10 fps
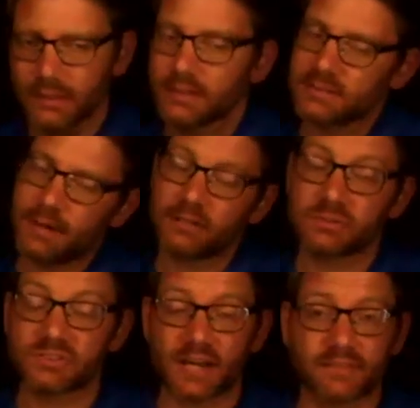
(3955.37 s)

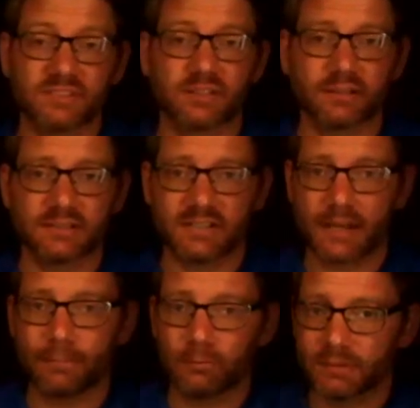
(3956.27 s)
Tomatoes is kind of a silly
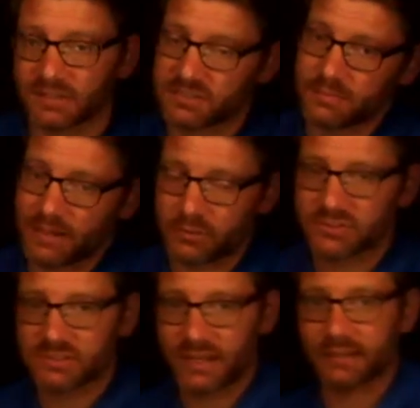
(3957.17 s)
example because
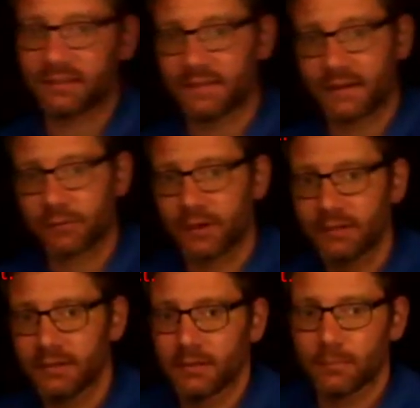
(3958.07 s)
tomatoes can't get that great.